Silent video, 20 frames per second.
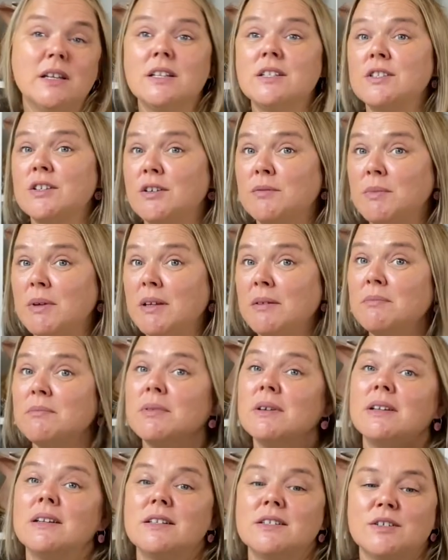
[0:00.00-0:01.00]
It's not me,
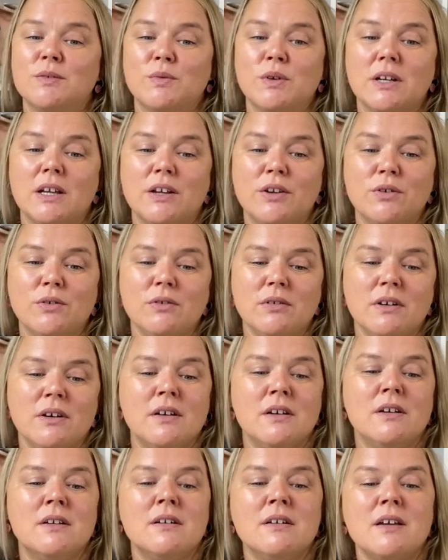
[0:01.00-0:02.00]
but it's someone I know,
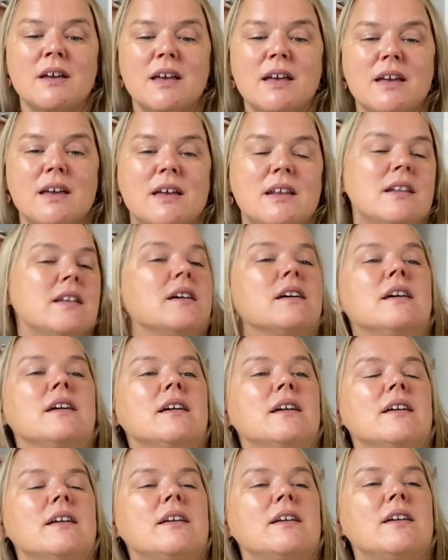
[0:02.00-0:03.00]
and
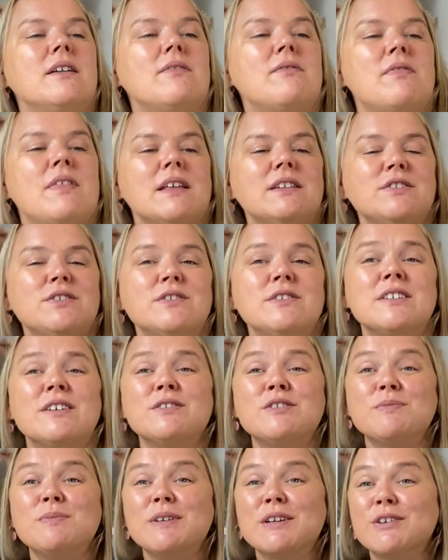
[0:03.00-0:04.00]
if that turns out
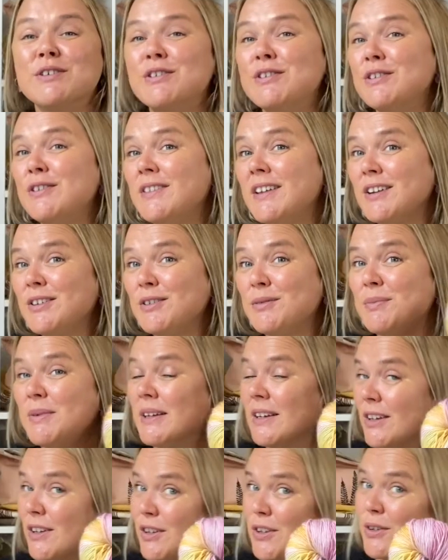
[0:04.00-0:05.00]
to be a girl, that could be
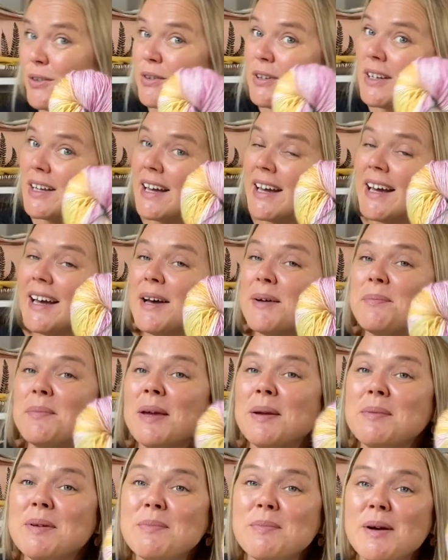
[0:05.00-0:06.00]
a cute
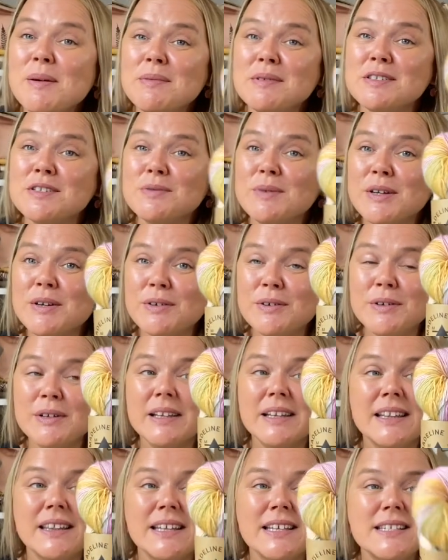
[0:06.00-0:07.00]
baby bubble sweater
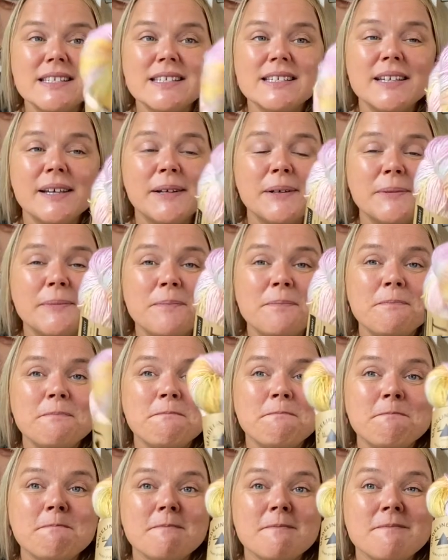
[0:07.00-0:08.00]
in this
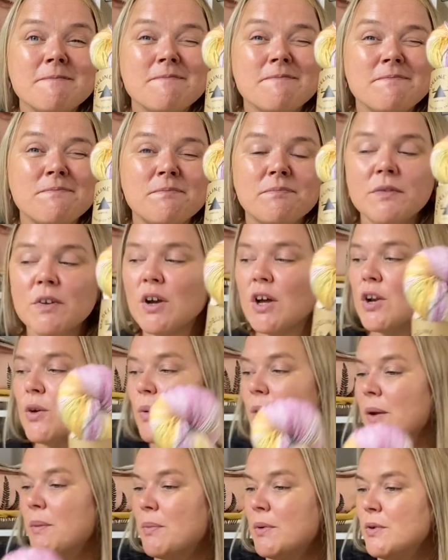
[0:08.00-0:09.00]

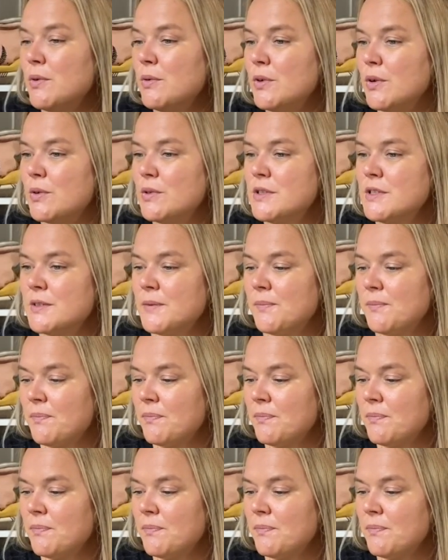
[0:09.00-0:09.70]
colorway, but who knows.